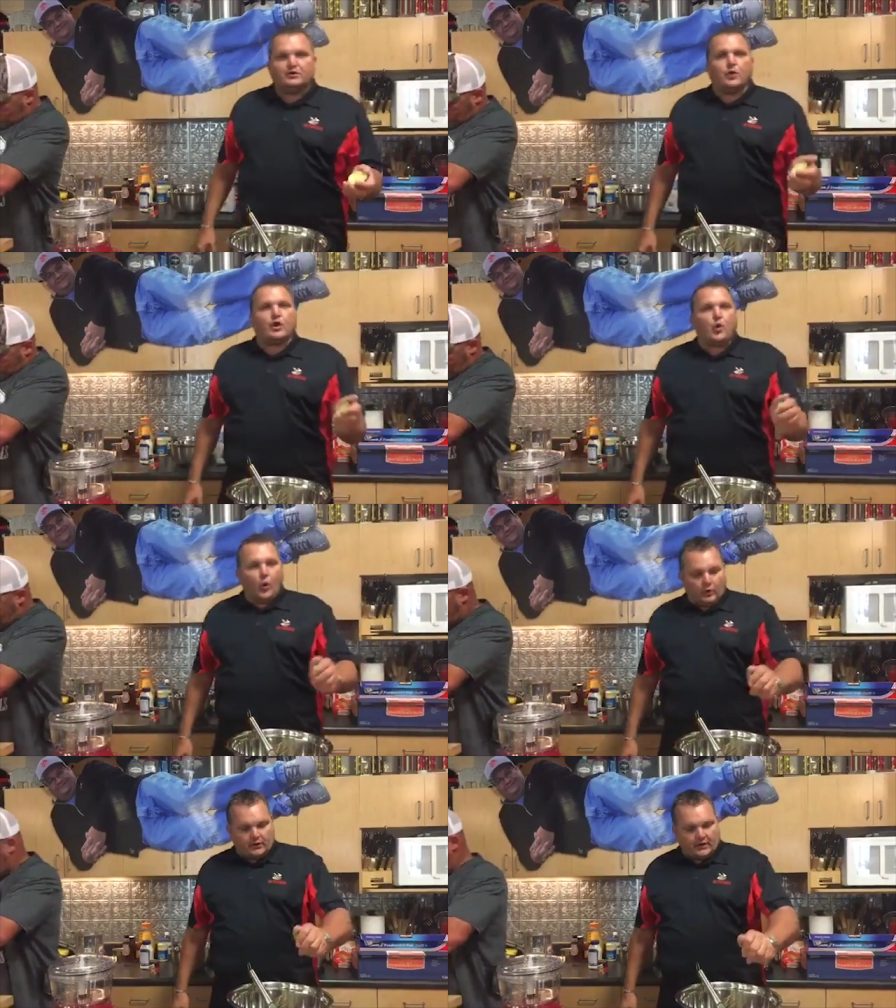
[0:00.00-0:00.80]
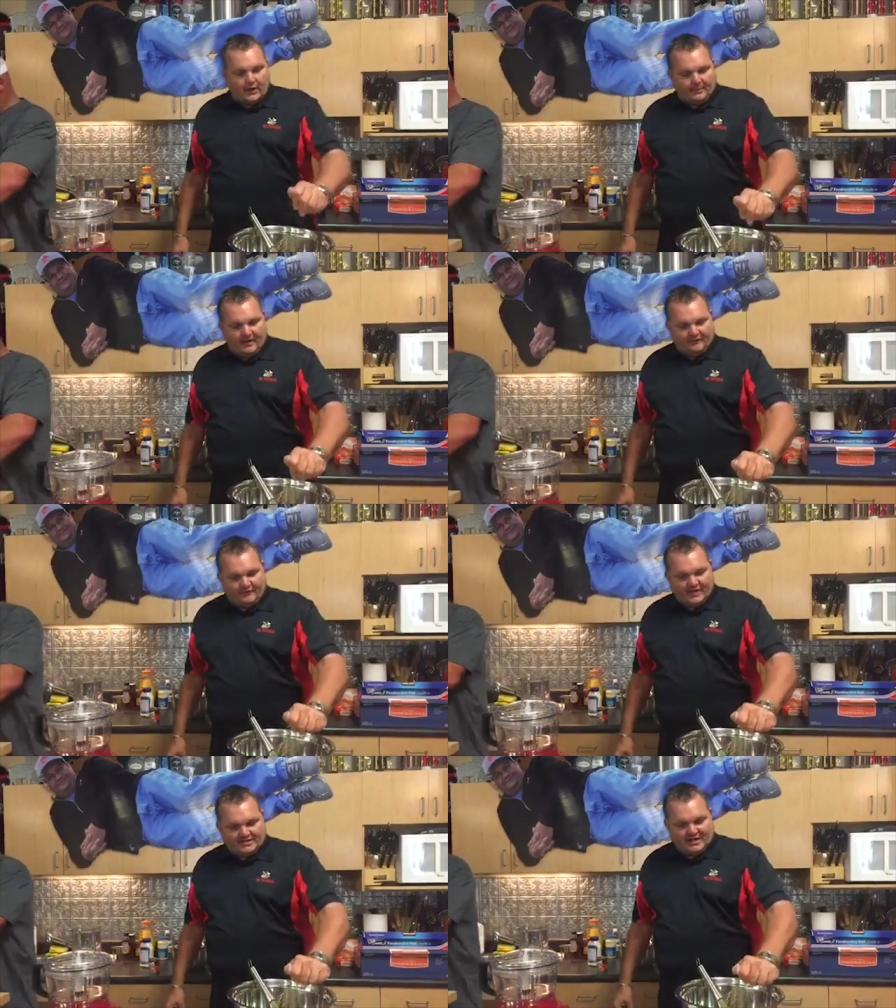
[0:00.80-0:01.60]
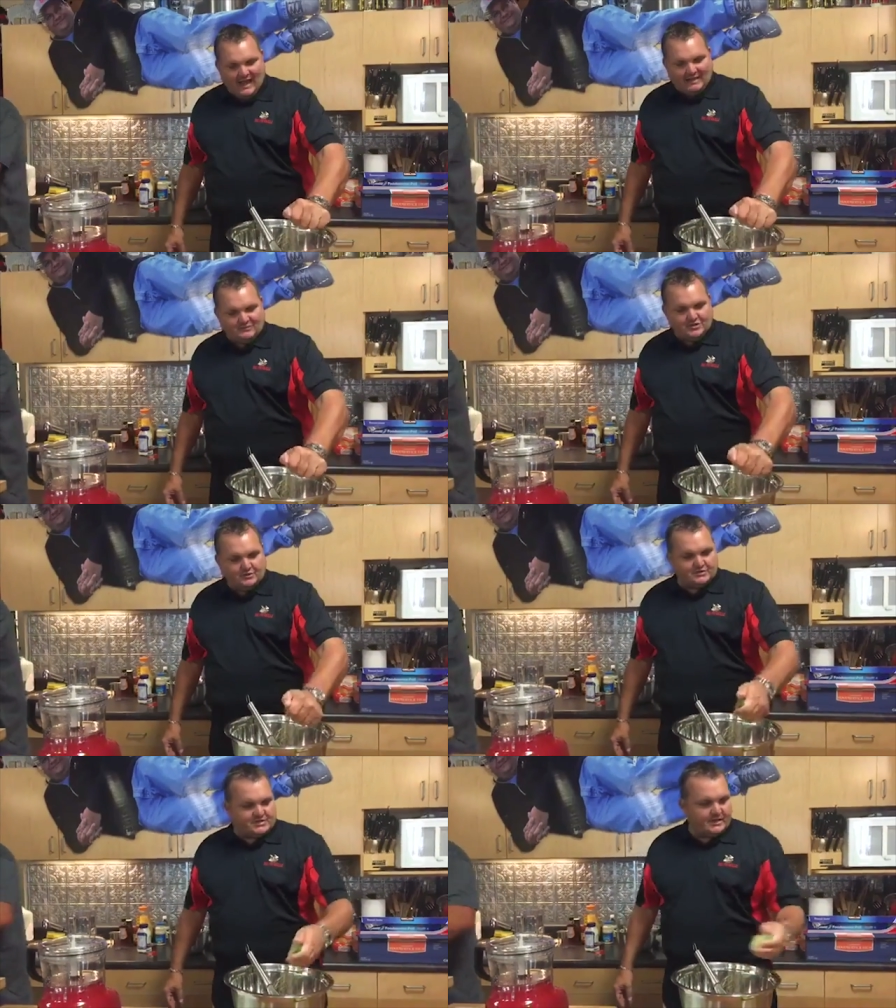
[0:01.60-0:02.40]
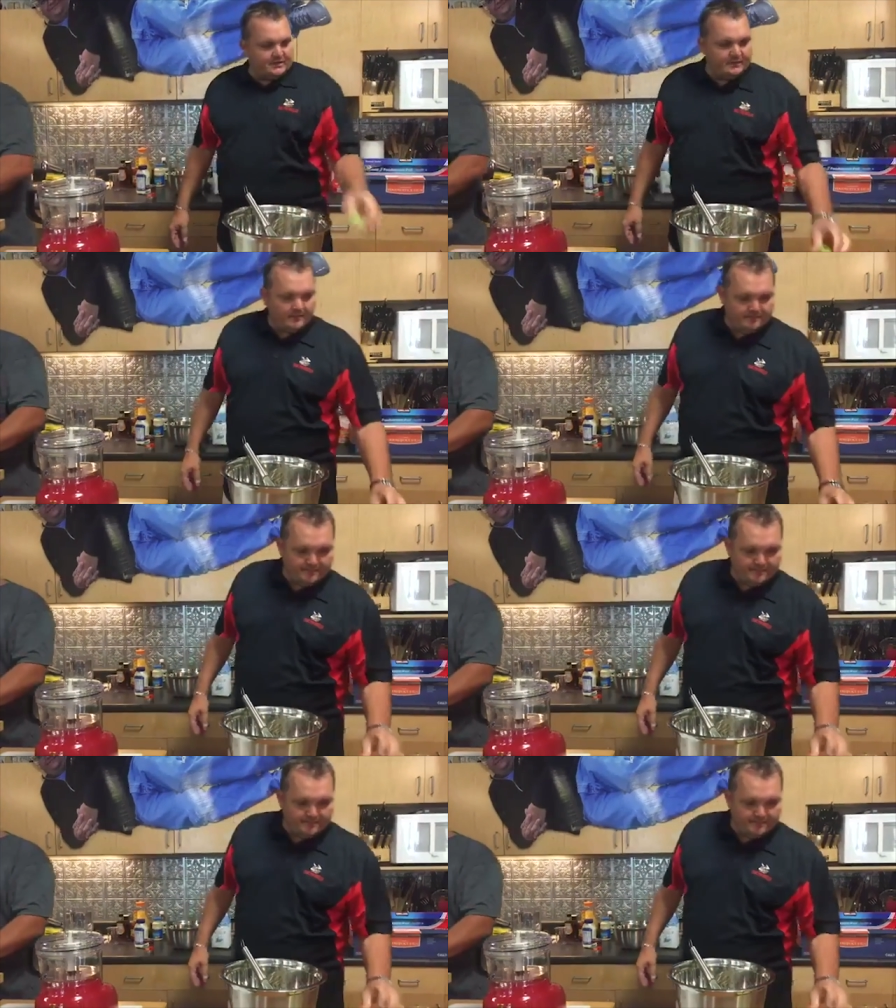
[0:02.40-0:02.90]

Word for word: We're going to do a quarter cup of fresh lime juice.